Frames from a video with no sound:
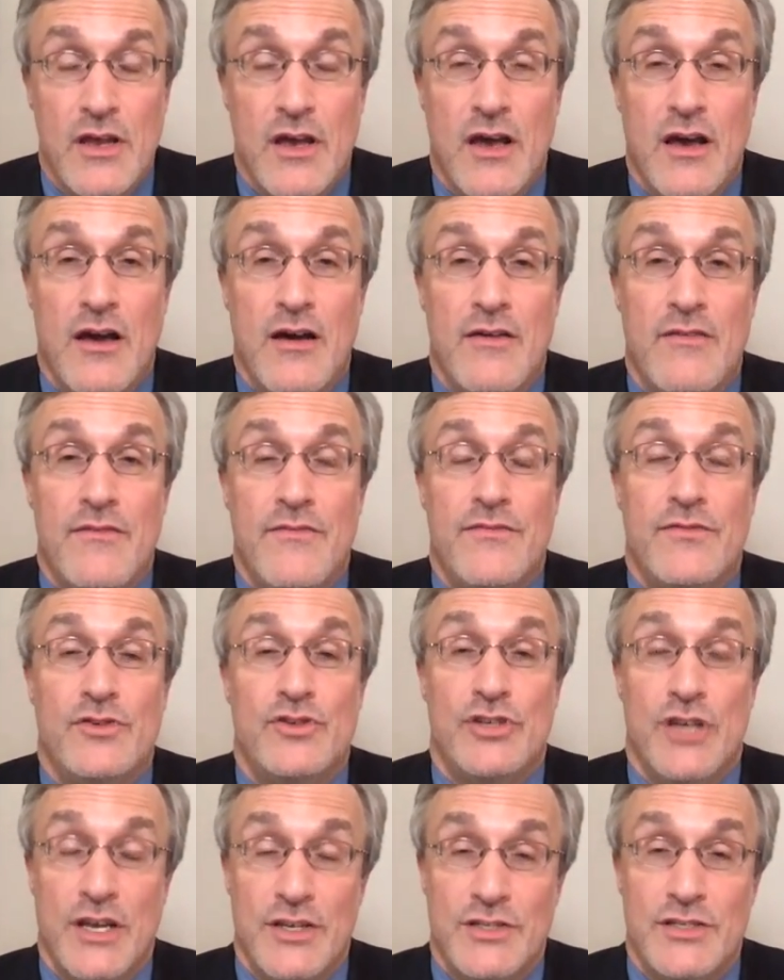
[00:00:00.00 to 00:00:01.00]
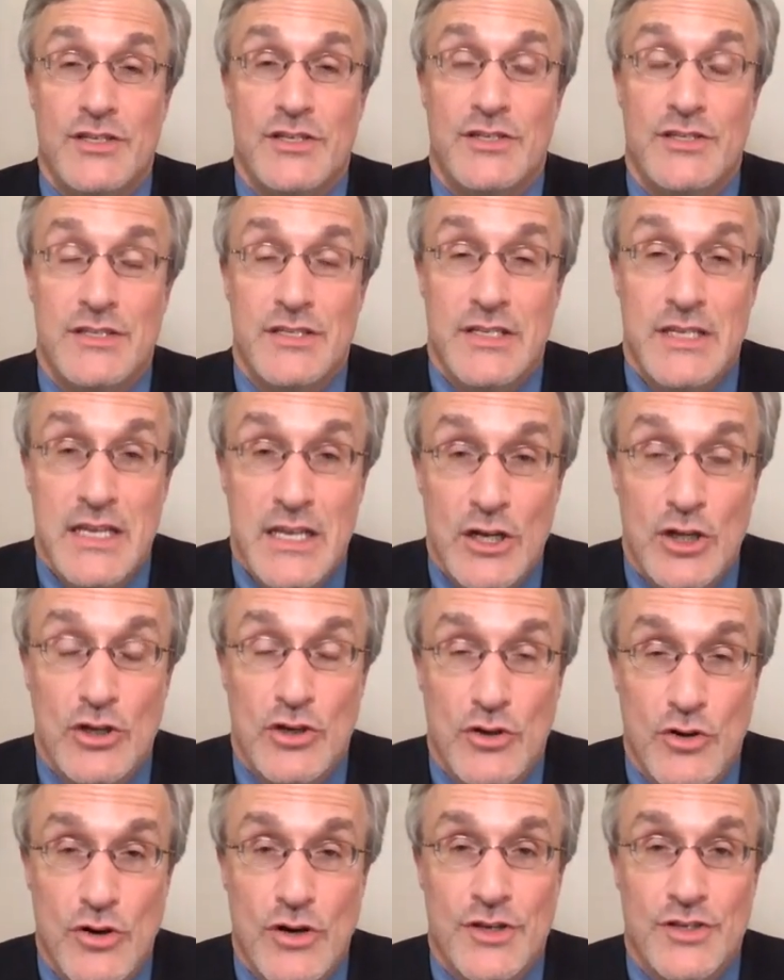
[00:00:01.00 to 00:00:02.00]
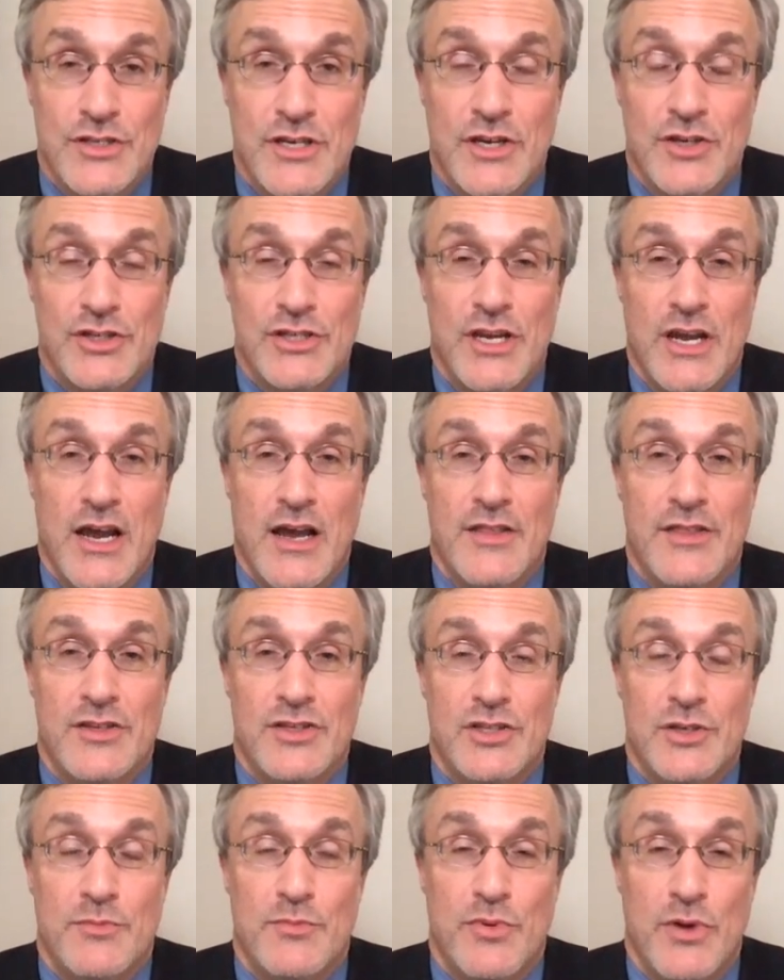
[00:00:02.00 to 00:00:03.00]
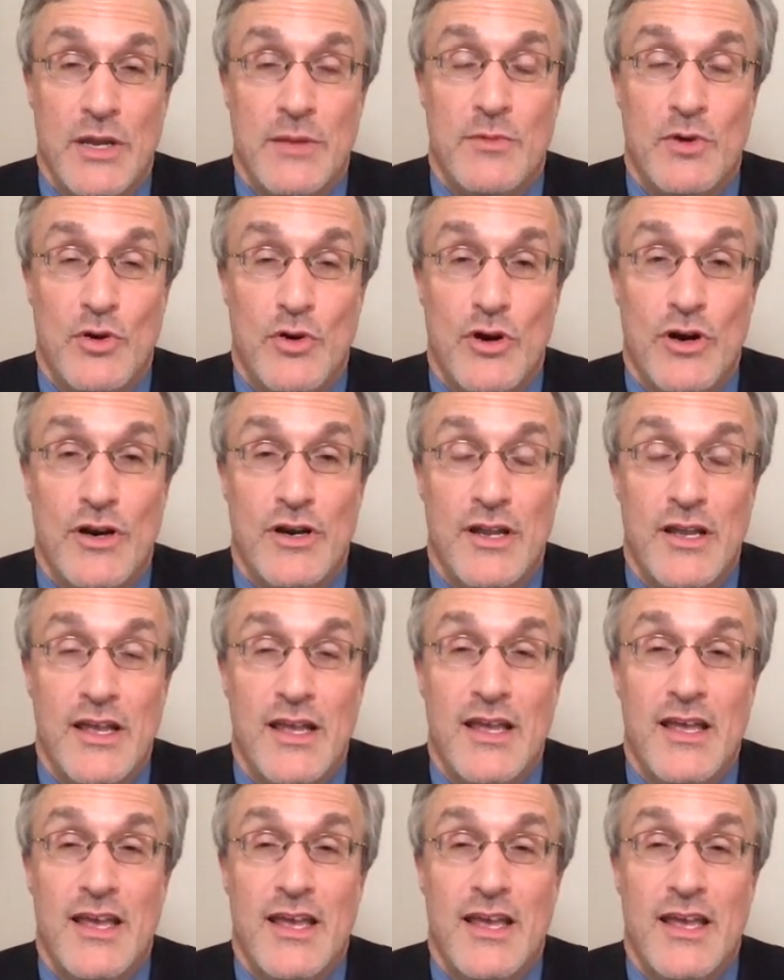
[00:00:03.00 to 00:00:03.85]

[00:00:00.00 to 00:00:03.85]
of Justice Neil Gorsuch on the Supreme Court,